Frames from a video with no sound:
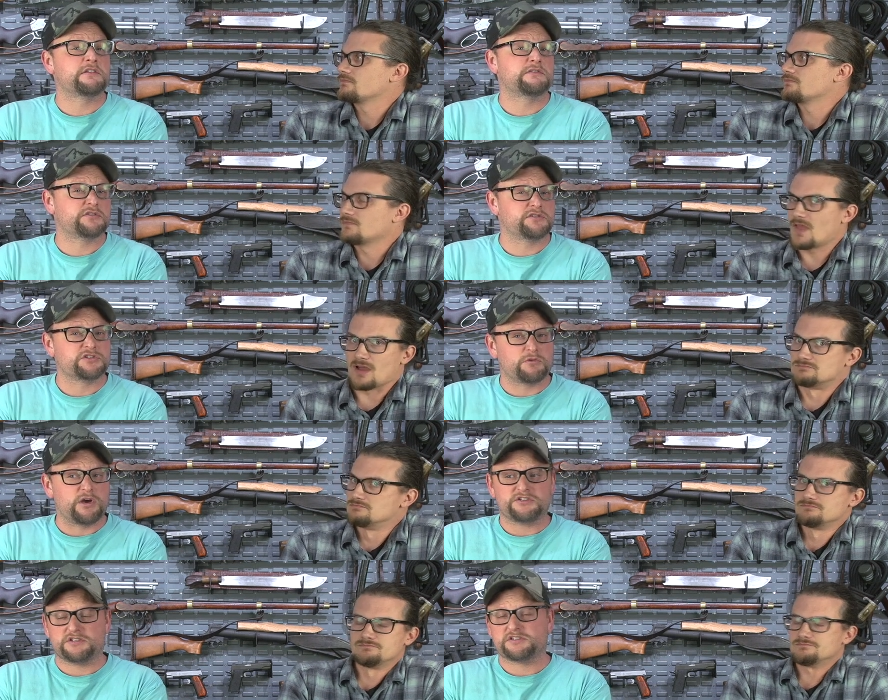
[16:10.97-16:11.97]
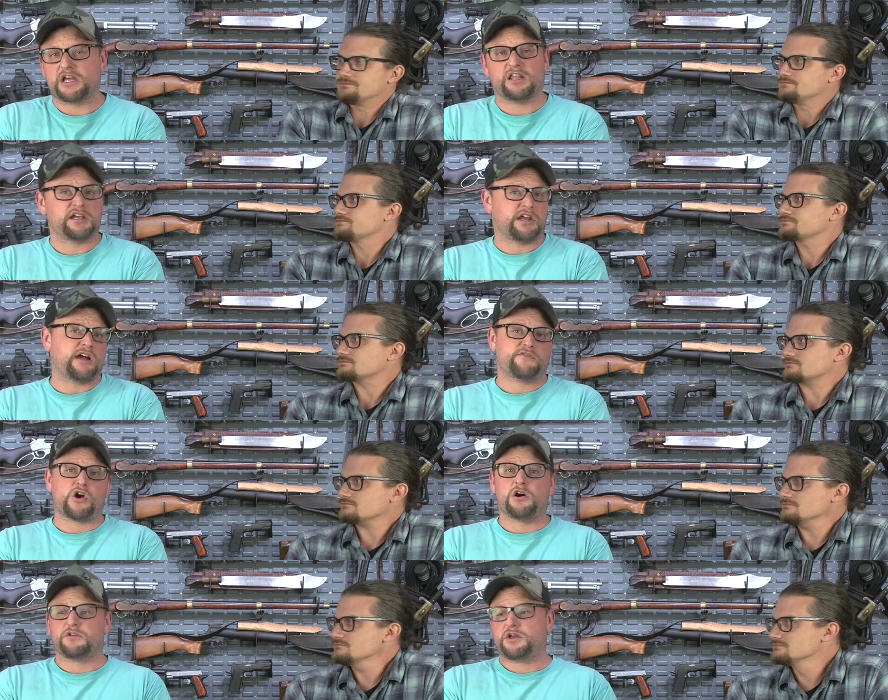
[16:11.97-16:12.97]
Speaker 1: the, the yeah. situation. It's not like I've
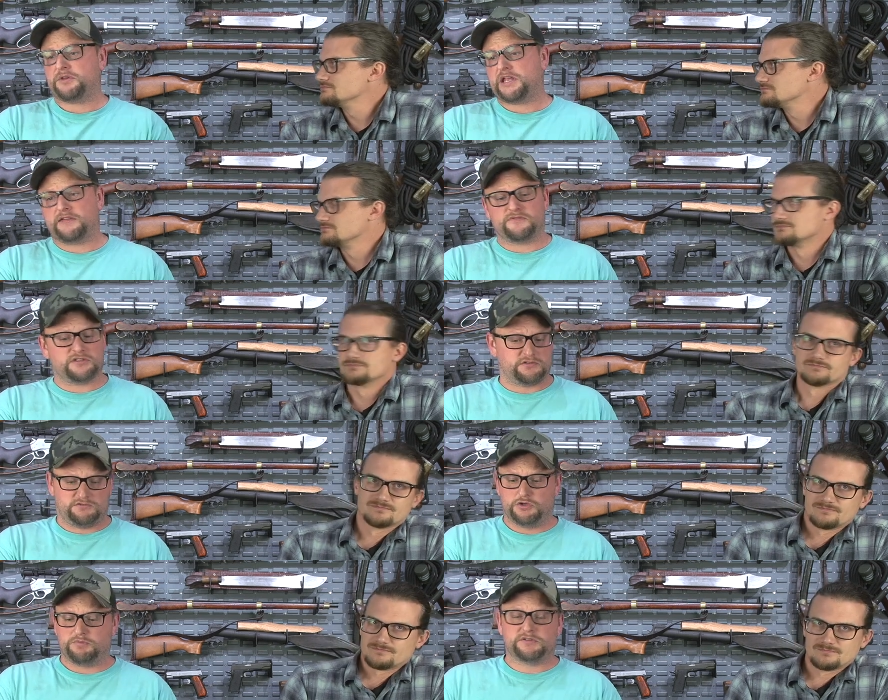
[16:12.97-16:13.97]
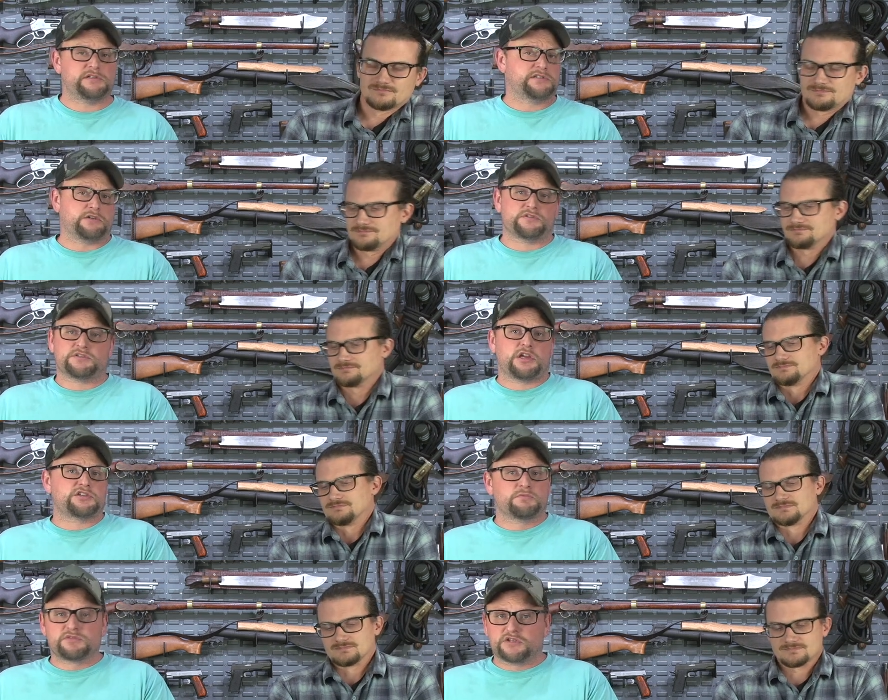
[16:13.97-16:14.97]
called up and had this super detailed
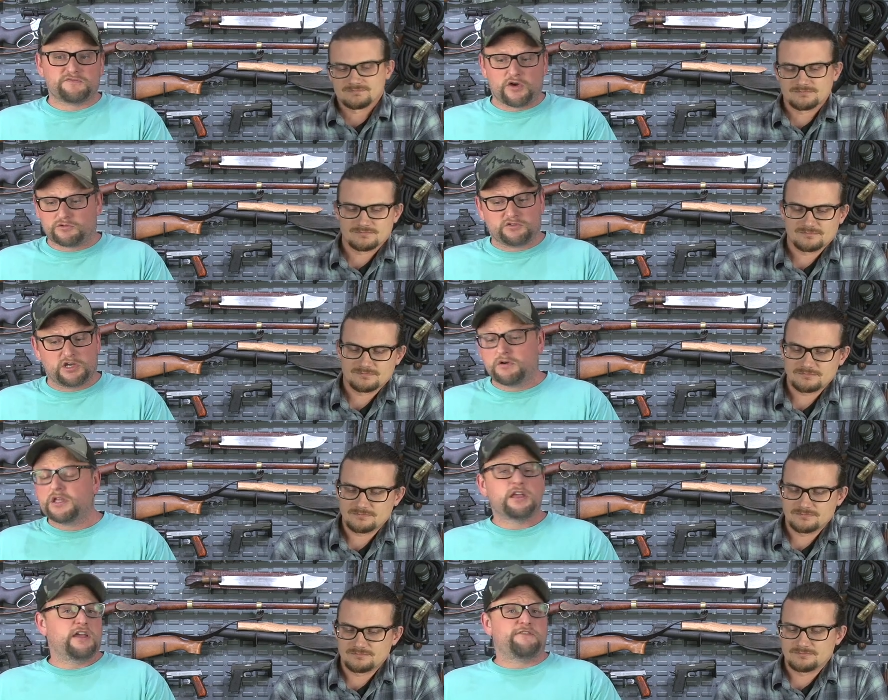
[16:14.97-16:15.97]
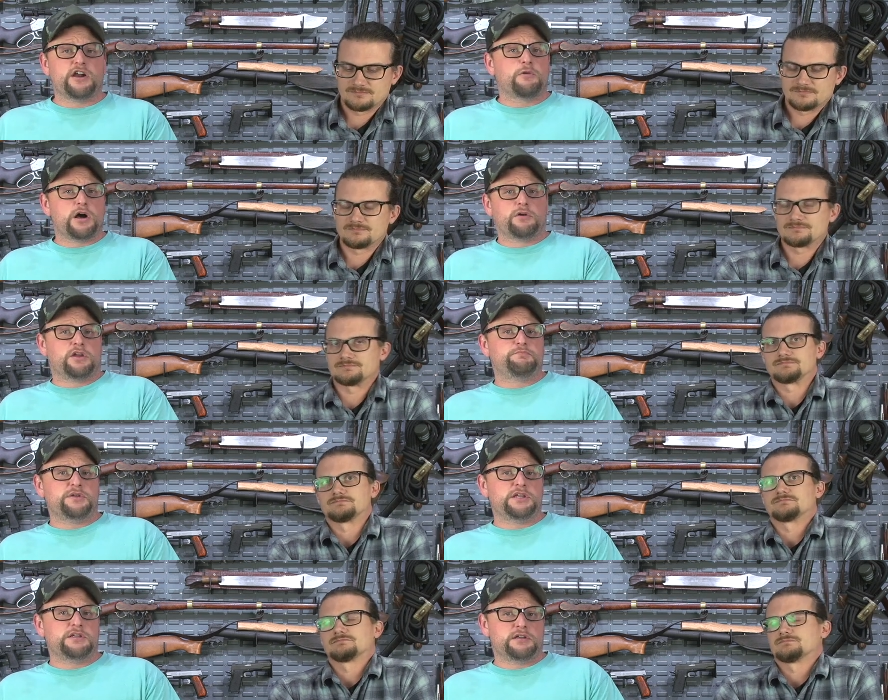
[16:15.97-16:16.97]
discussion with these folks. So it very well could
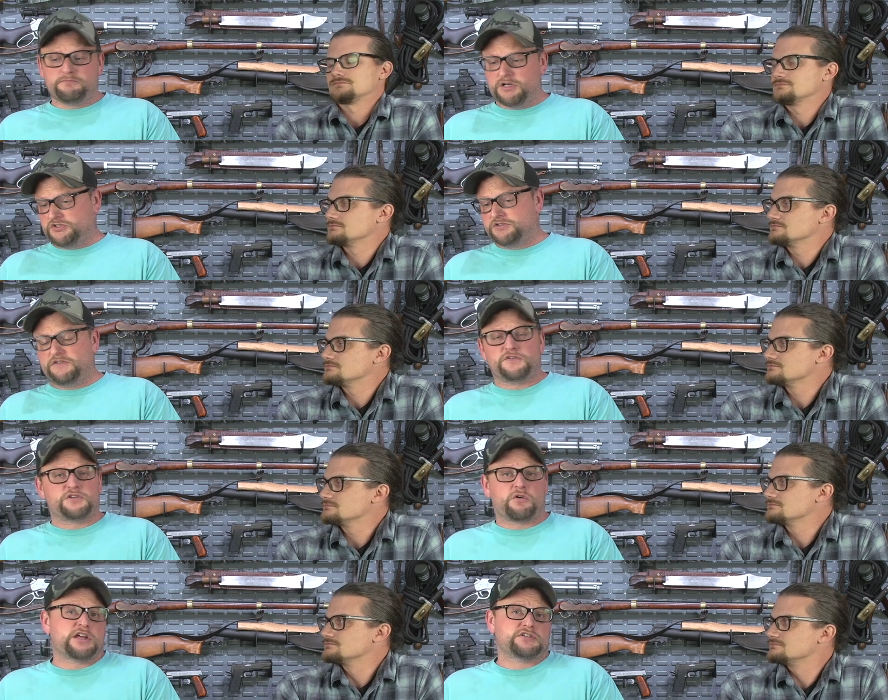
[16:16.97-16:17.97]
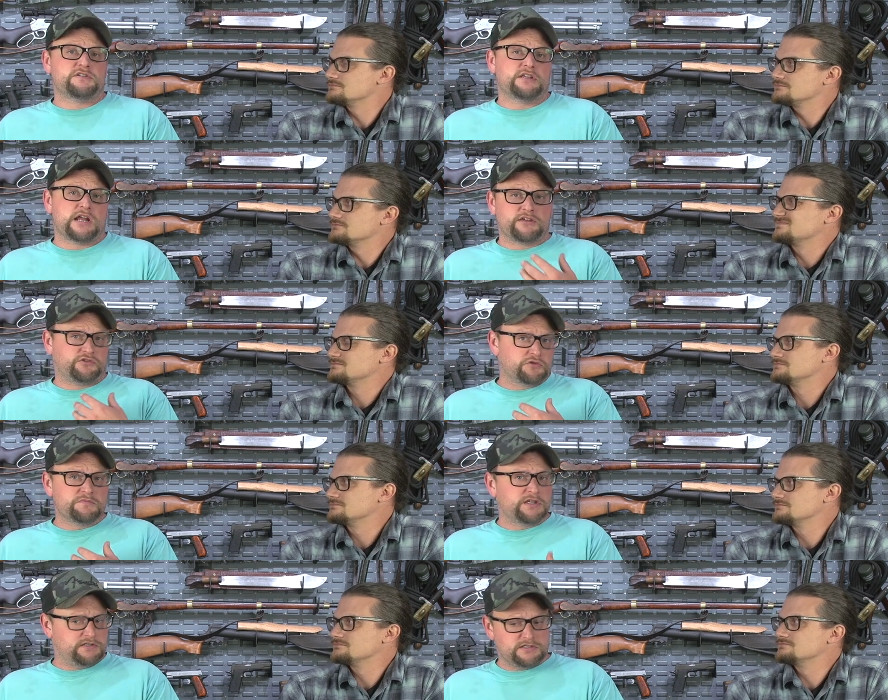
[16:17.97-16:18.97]
be in much different direction than I assume
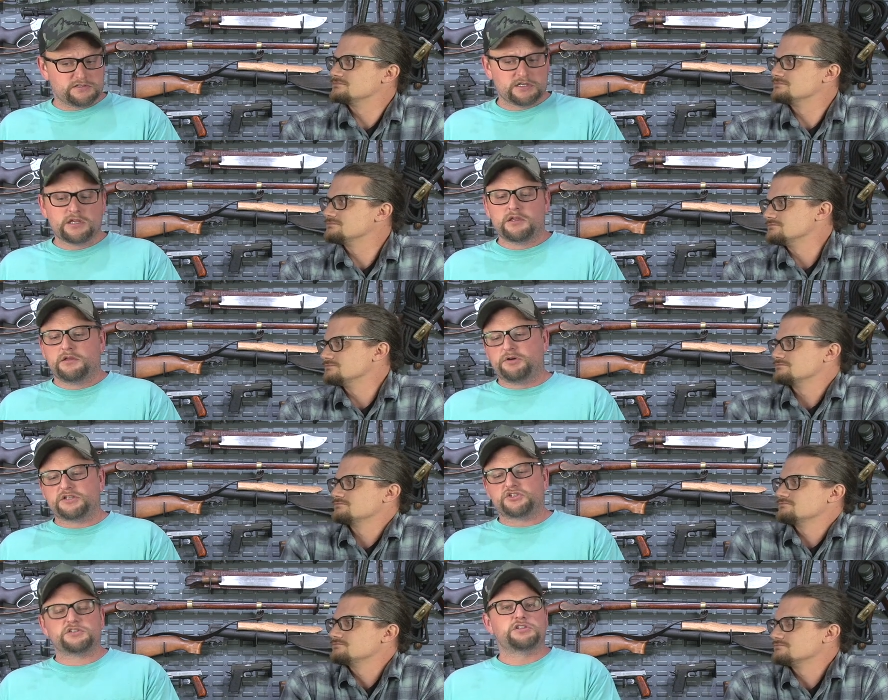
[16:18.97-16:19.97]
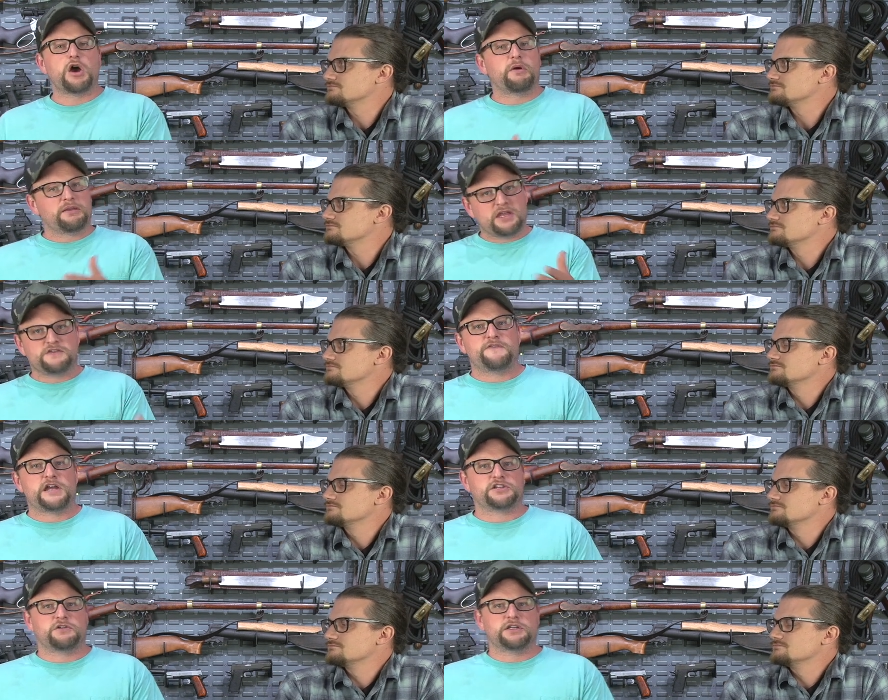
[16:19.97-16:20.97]
that it is. But just knowing
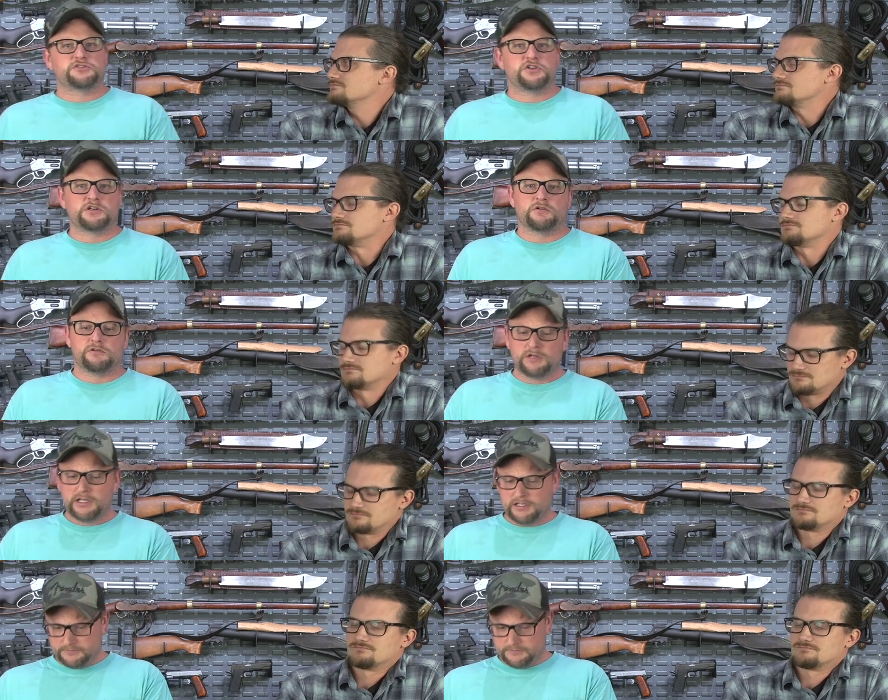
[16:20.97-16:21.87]
manufacturing in general mm-hmm.